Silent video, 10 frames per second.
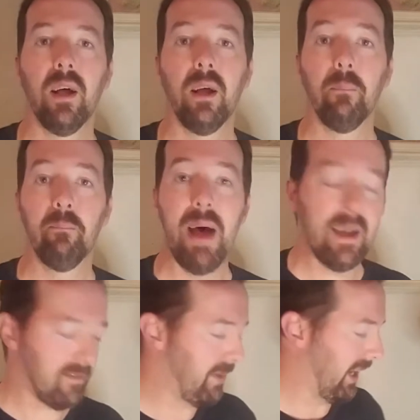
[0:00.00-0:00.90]

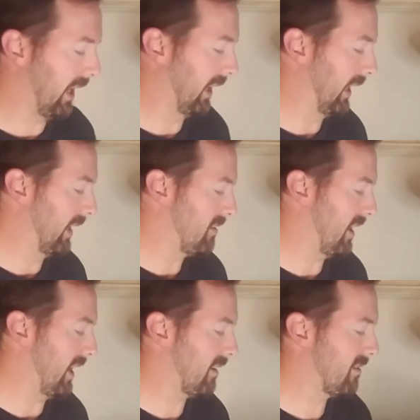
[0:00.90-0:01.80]
mask making
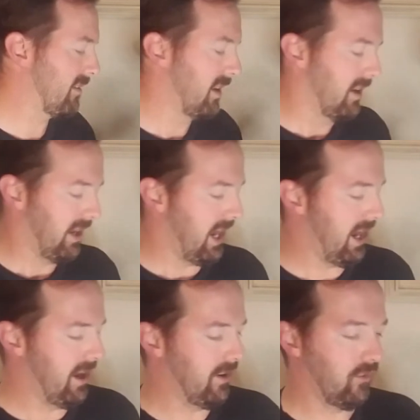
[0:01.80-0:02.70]
latex,
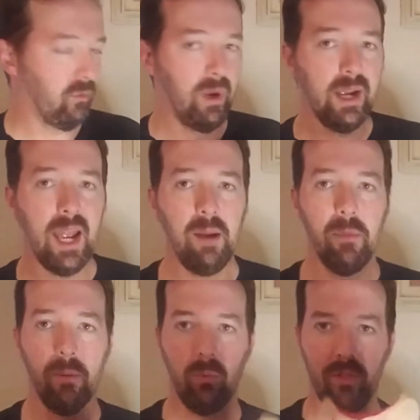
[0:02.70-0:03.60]
and we came
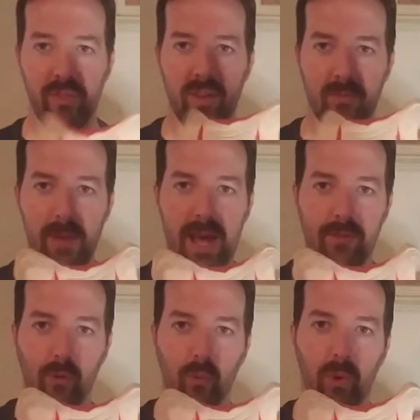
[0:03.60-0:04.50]
up with this
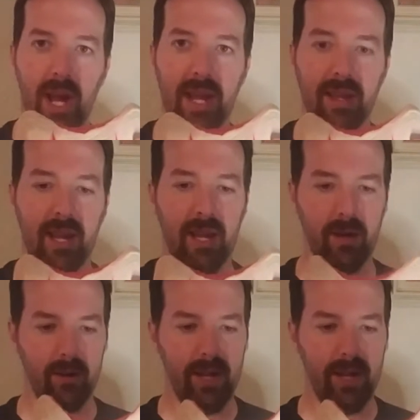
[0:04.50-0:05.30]
mask right here.